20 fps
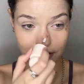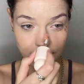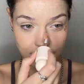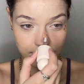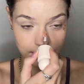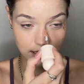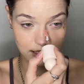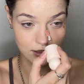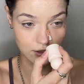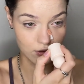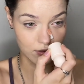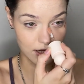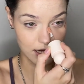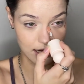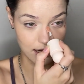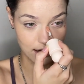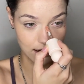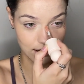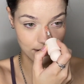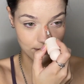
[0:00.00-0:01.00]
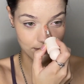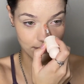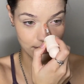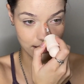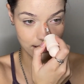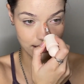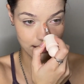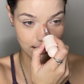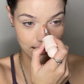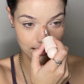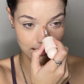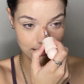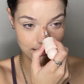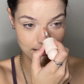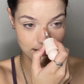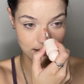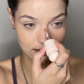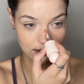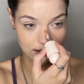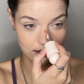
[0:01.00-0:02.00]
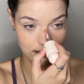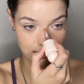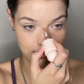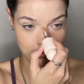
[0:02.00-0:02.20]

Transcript: that's okay, I guess.